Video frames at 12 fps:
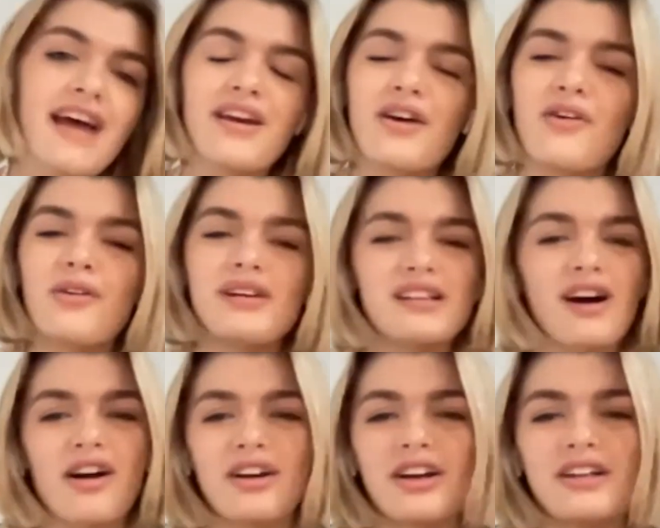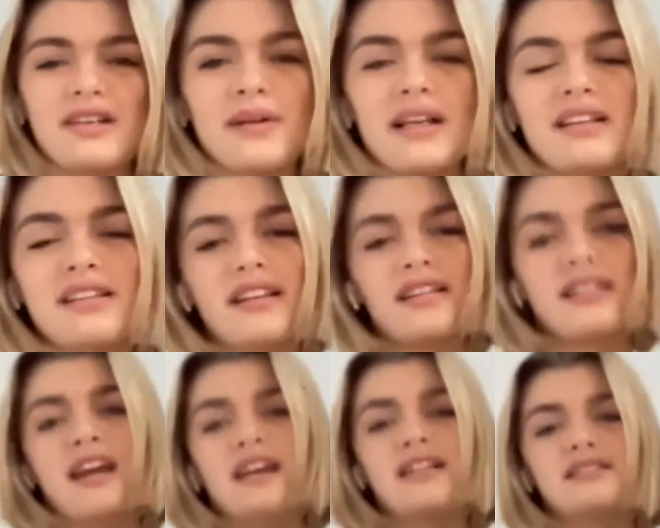they always are good. I mean,
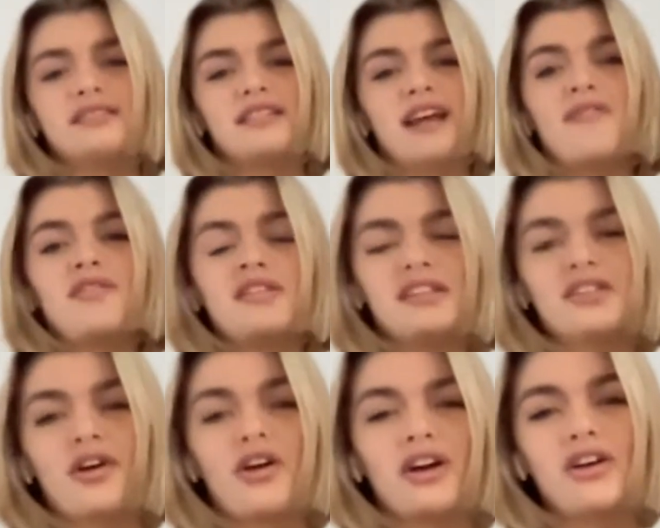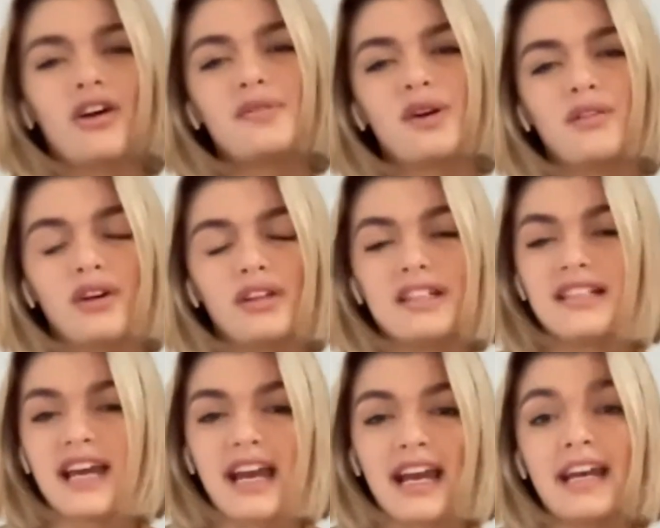everything's choreographed sort of on the
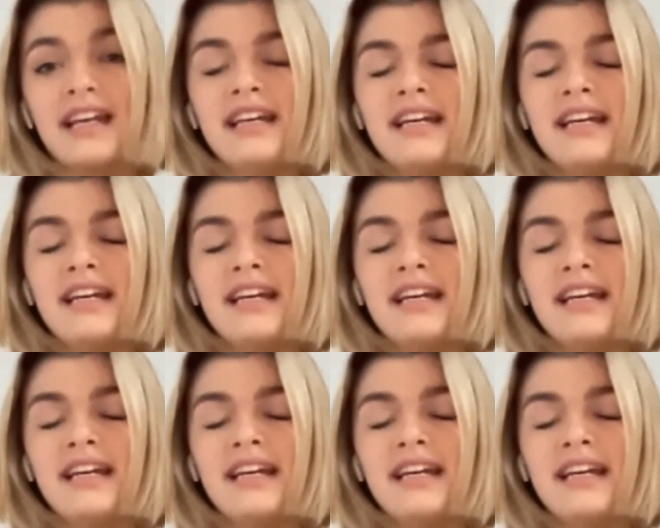day.